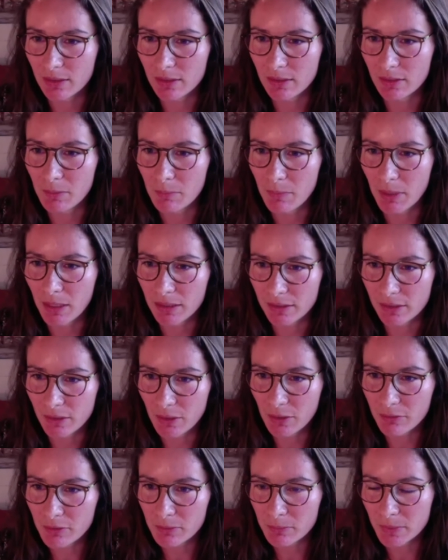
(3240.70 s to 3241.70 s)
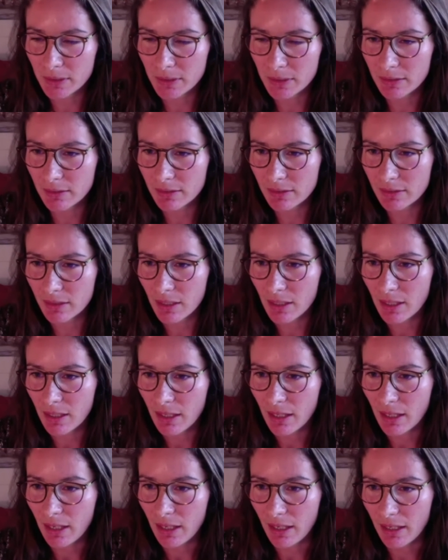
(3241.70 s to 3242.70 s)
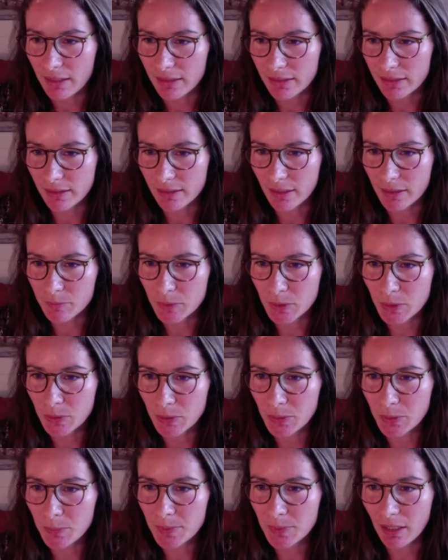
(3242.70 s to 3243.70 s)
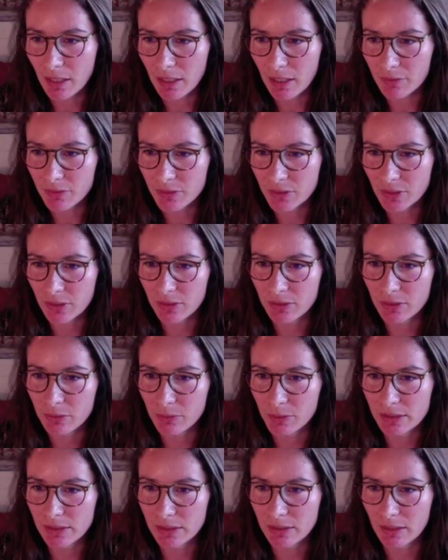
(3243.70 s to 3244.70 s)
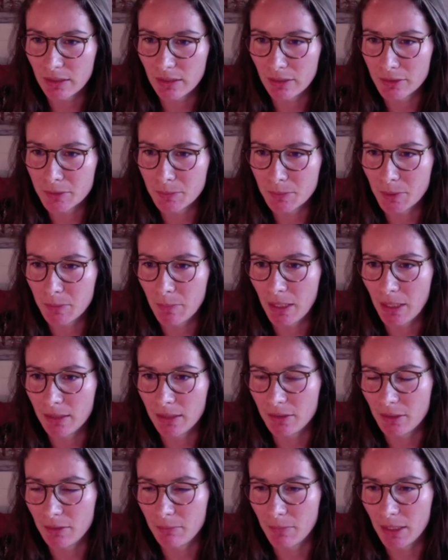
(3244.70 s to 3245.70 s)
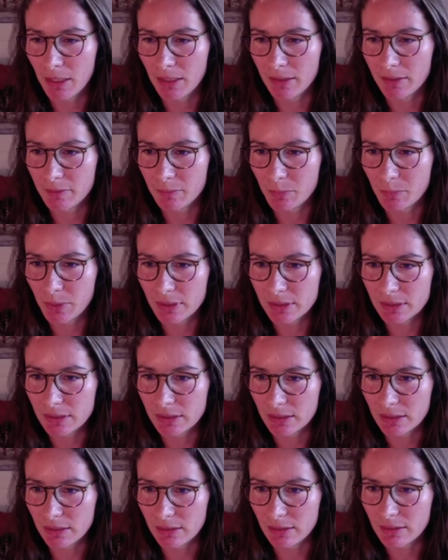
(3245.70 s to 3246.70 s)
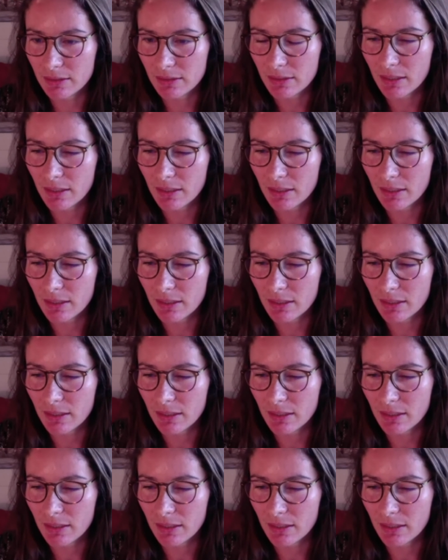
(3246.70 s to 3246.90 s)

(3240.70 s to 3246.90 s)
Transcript: the Malian government and the armed groups after the recent announcement by the Malian president?